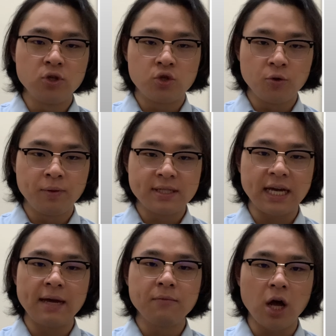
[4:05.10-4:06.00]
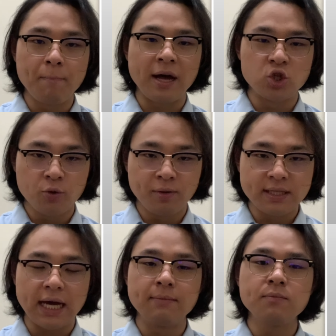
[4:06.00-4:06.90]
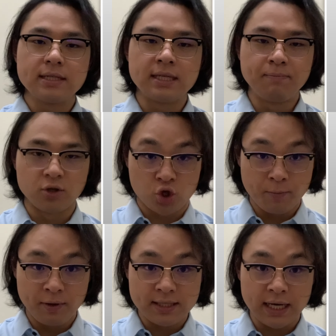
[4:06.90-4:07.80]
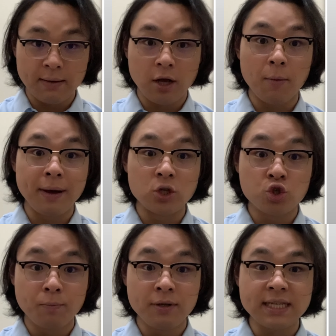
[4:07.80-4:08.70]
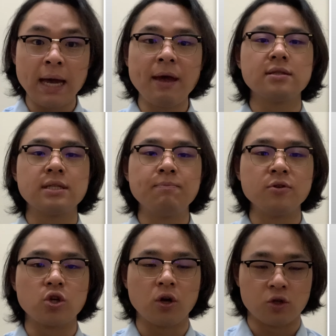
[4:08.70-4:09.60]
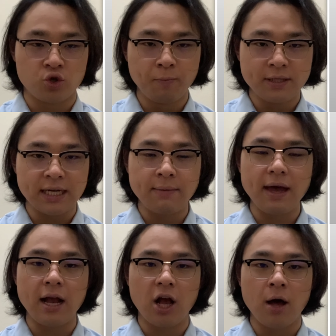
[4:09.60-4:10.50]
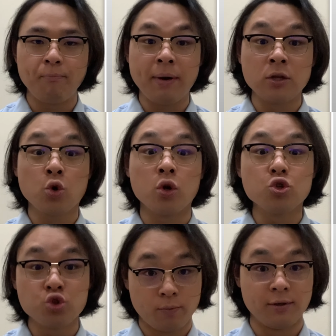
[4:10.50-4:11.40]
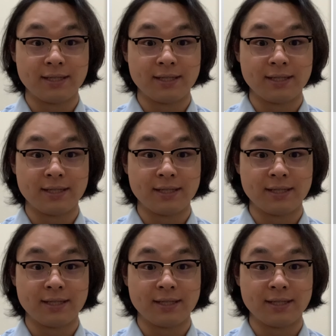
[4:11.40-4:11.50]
duple time, compound duple time, simple triple time, compound triple time, simple quadruple time, and compound quadruple